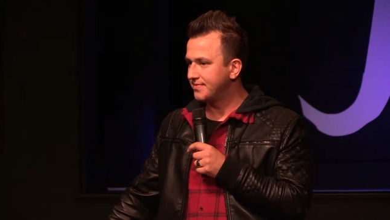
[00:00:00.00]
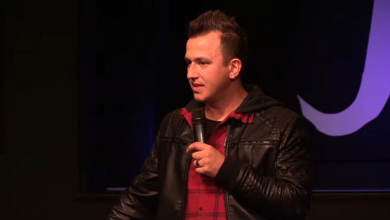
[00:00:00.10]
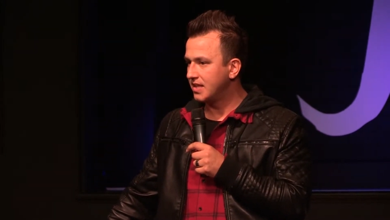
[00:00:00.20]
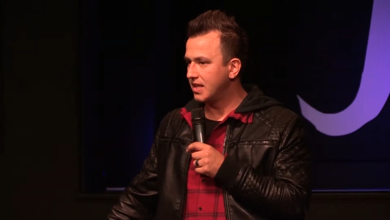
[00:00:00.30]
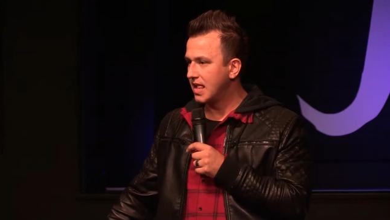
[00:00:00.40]

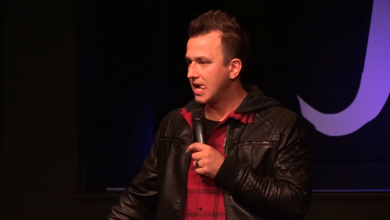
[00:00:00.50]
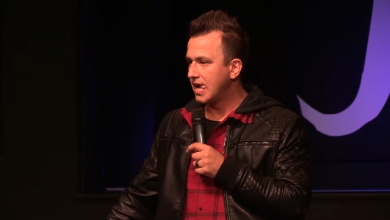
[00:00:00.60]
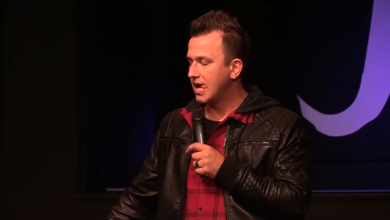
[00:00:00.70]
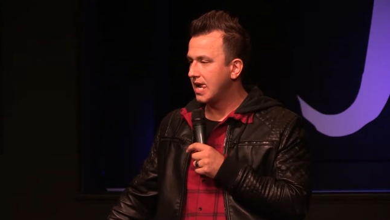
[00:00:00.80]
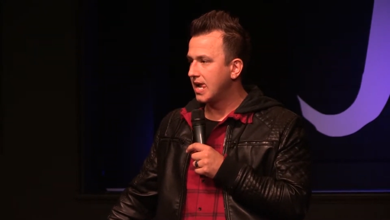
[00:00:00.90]

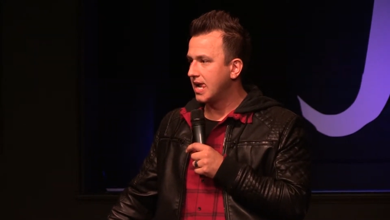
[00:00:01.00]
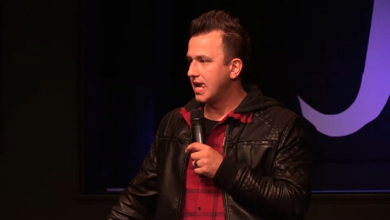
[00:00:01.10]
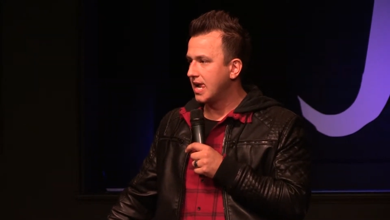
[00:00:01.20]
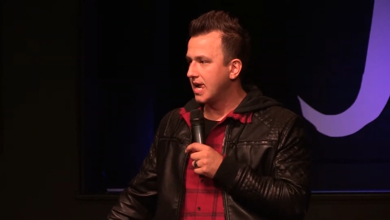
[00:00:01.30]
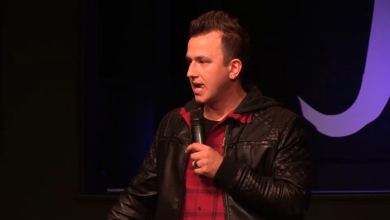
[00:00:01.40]

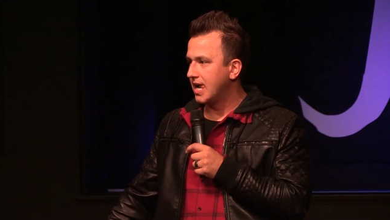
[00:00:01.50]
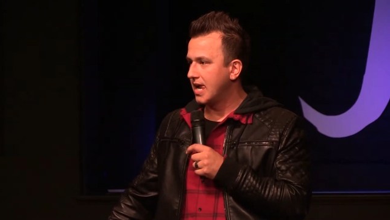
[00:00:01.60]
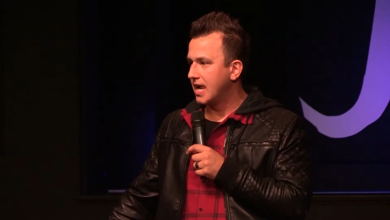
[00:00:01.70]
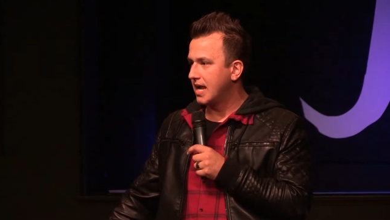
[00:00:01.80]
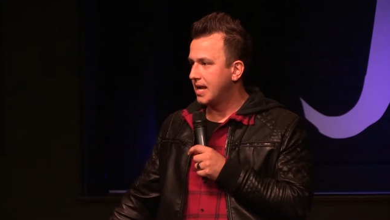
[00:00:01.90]

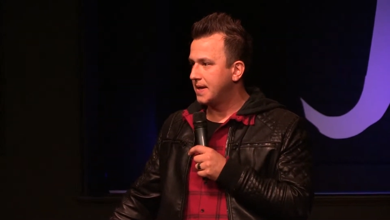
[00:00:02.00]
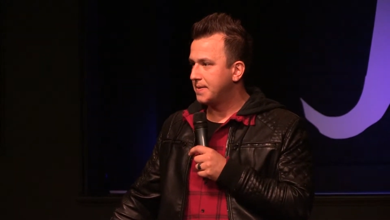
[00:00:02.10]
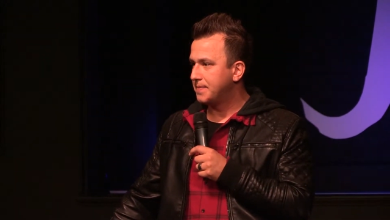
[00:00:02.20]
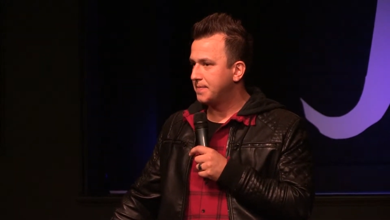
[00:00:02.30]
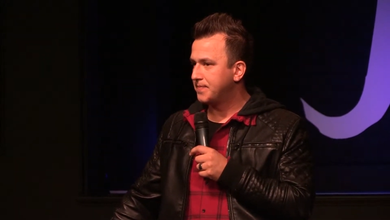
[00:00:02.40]

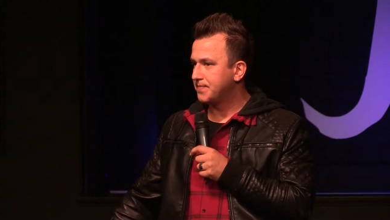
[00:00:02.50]
[no speech]